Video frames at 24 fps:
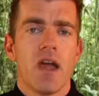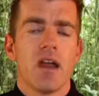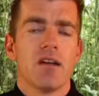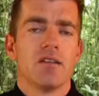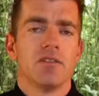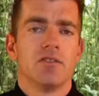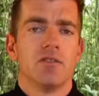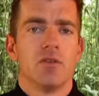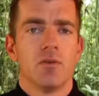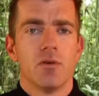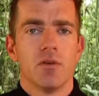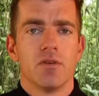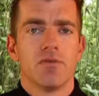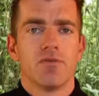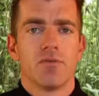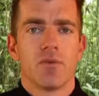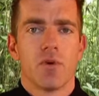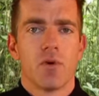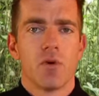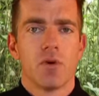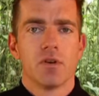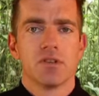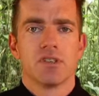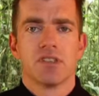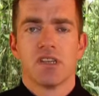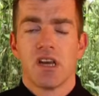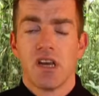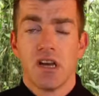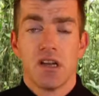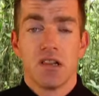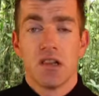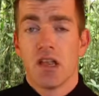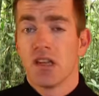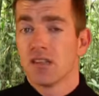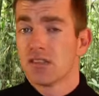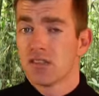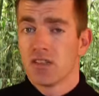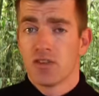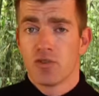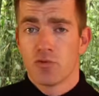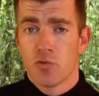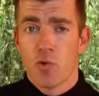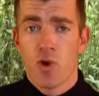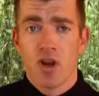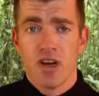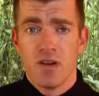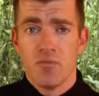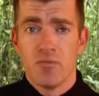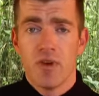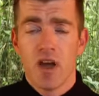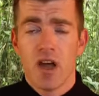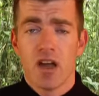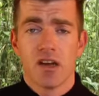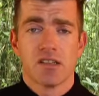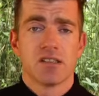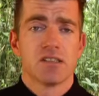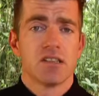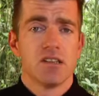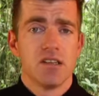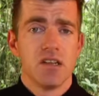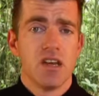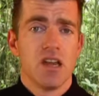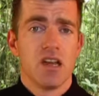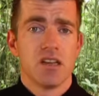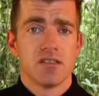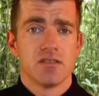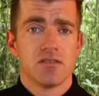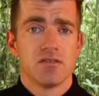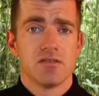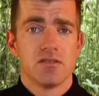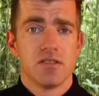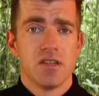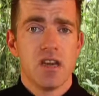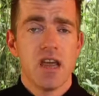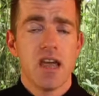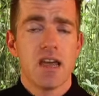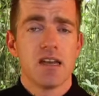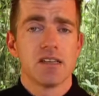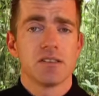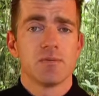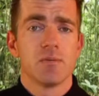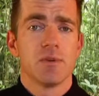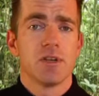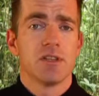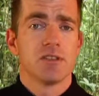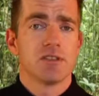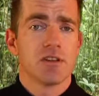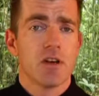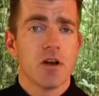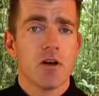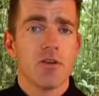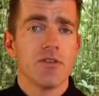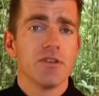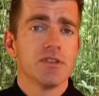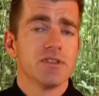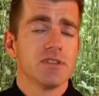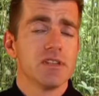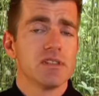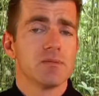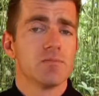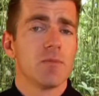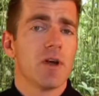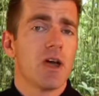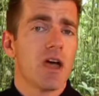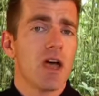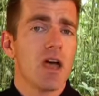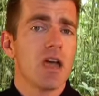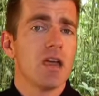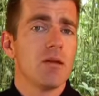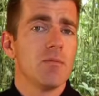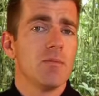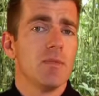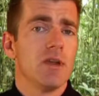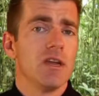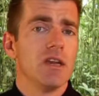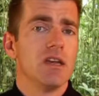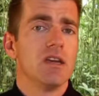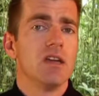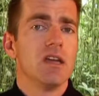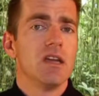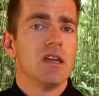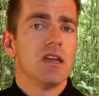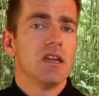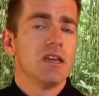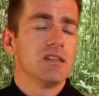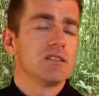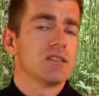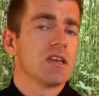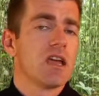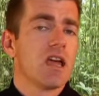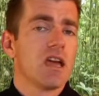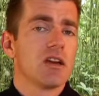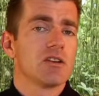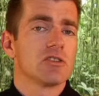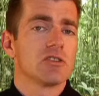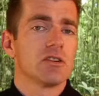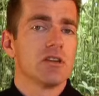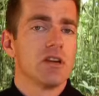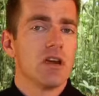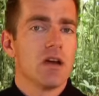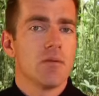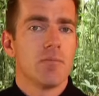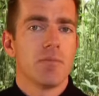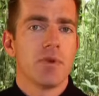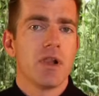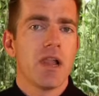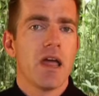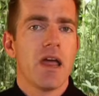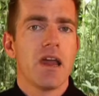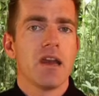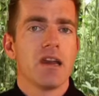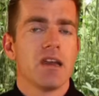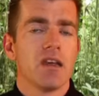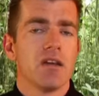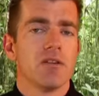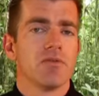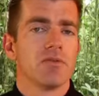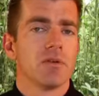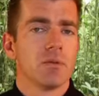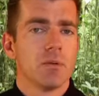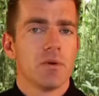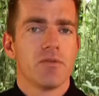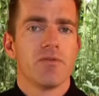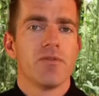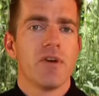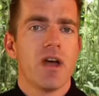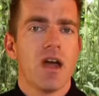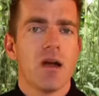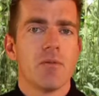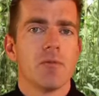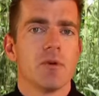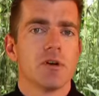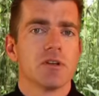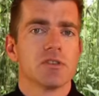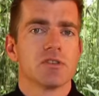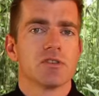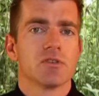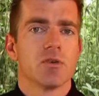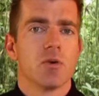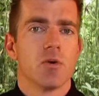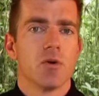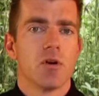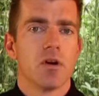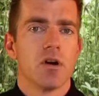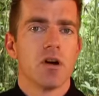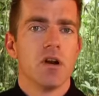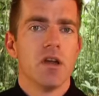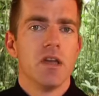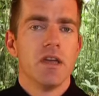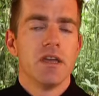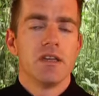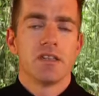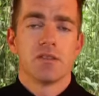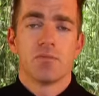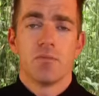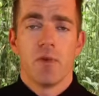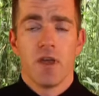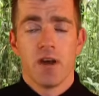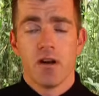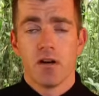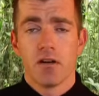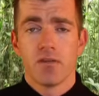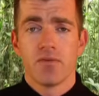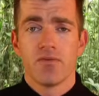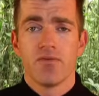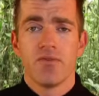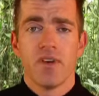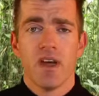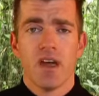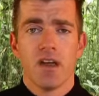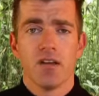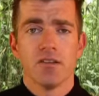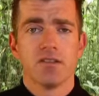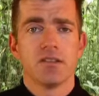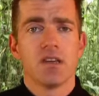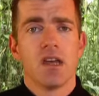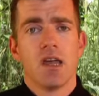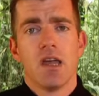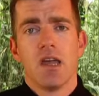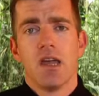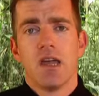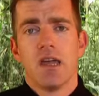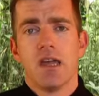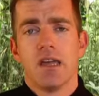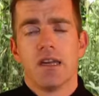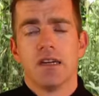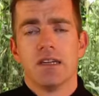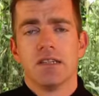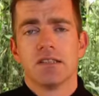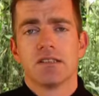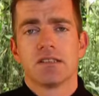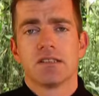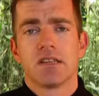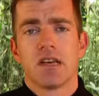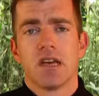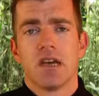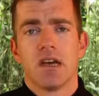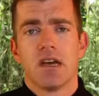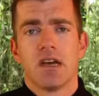had to do it for, say, less than 20 bucks. And the answer is yes, because all this is behind me is actually a blanket from a fabric store. It's made out of felt, and it's